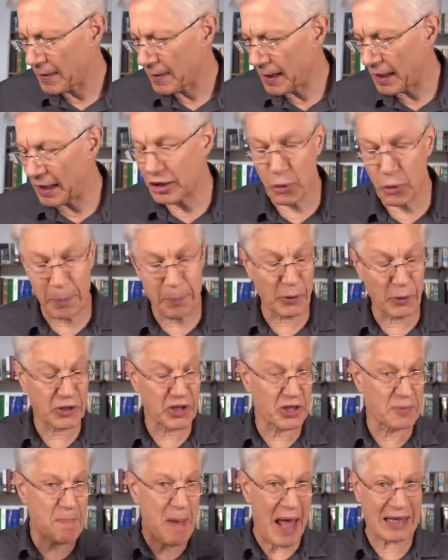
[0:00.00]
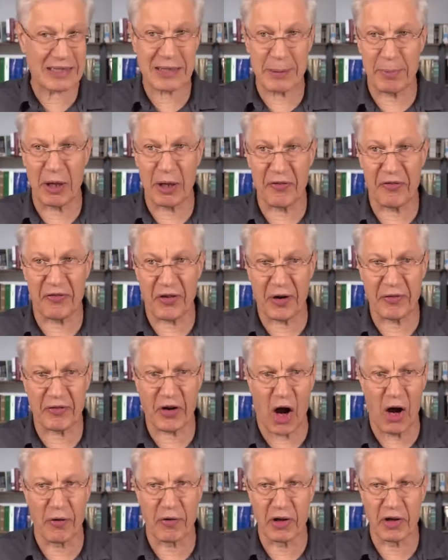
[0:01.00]
And you would put this massive bill in front of
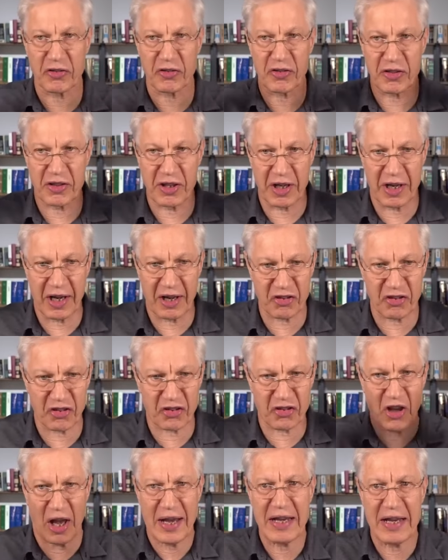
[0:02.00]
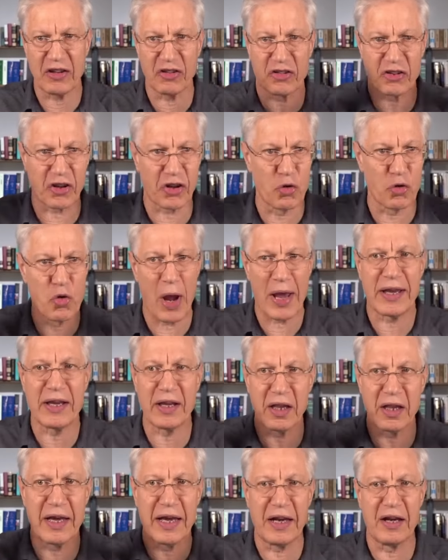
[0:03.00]
Congress that assigned to the
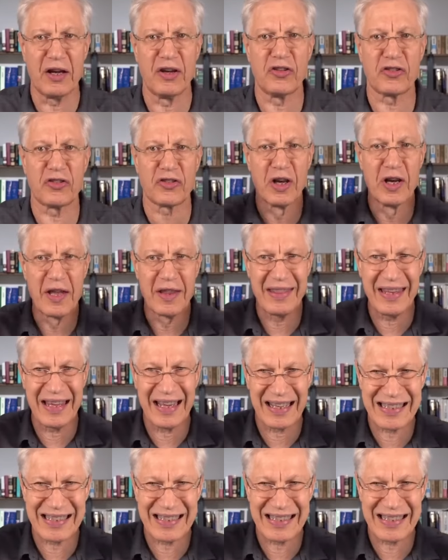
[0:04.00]
regulators the